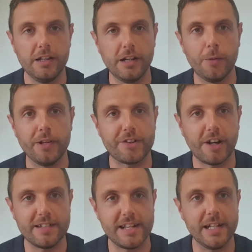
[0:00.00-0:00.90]
it
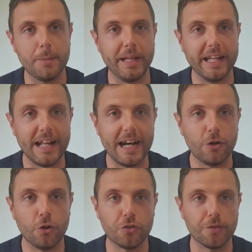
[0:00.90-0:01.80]
starts hitting the
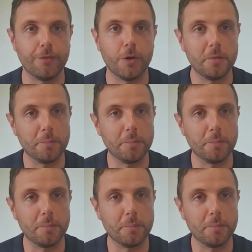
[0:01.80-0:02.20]
P&L or some form